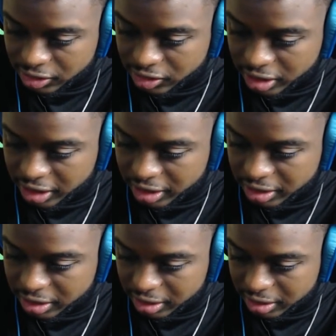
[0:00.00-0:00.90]
So yeah,
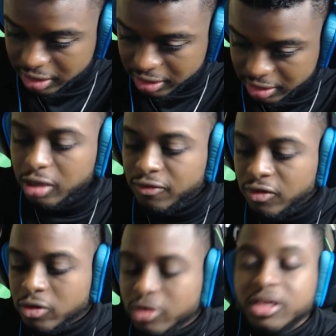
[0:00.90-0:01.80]

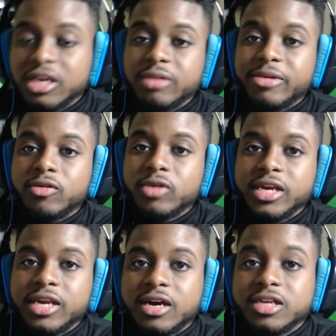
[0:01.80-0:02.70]
if you are thinking about
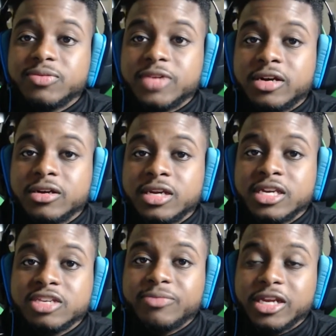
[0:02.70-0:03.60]
working in
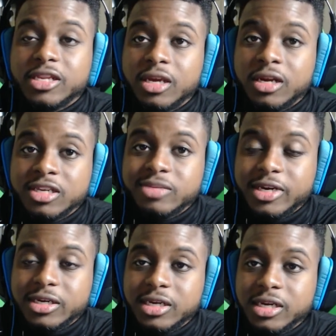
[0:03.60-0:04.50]
hospitality, expect the
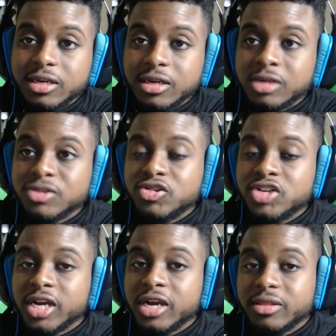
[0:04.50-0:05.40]
unexpected, and also
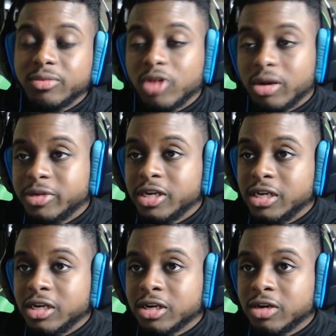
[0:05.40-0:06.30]
check out the property
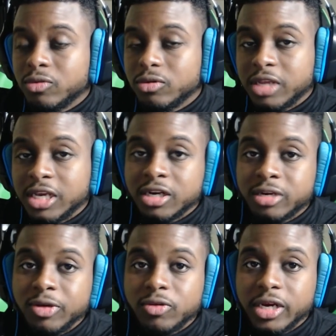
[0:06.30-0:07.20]
that you're gonna that you're
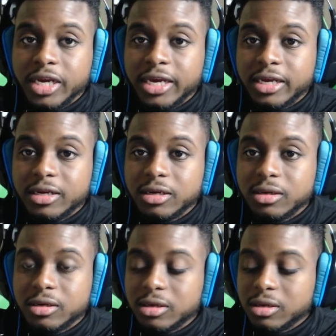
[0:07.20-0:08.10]
gonna be working at.
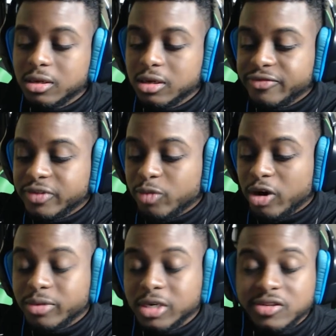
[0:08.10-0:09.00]
The
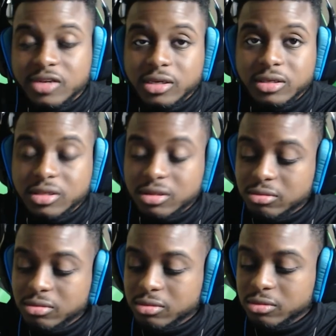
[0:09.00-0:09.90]
property
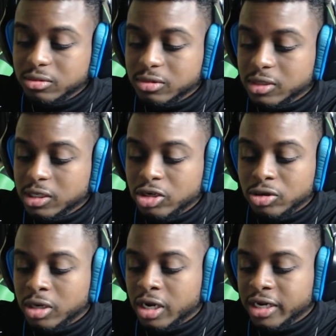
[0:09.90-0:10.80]
sucks.
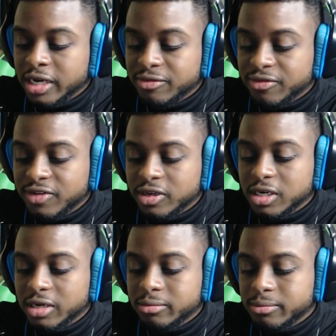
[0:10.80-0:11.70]
You're not gonna have a fun
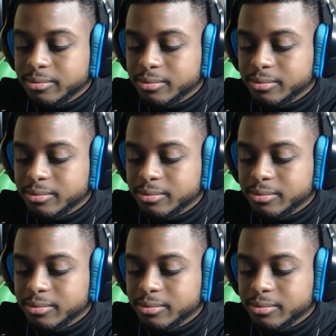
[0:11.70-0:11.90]
time.